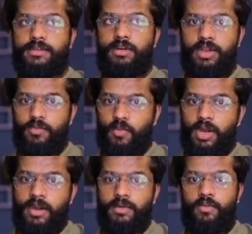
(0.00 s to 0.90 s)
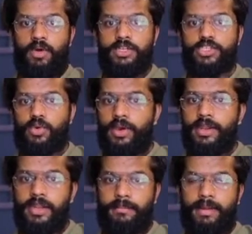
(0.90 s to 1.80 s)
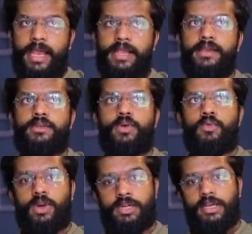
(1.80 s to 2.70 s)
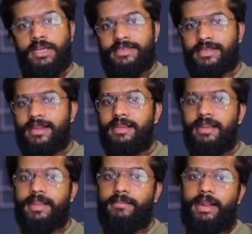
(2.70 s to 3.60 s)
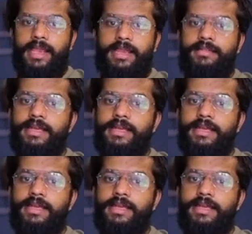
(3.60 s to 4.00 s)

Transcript: or in one square in a bracket, or one circle in a bracket.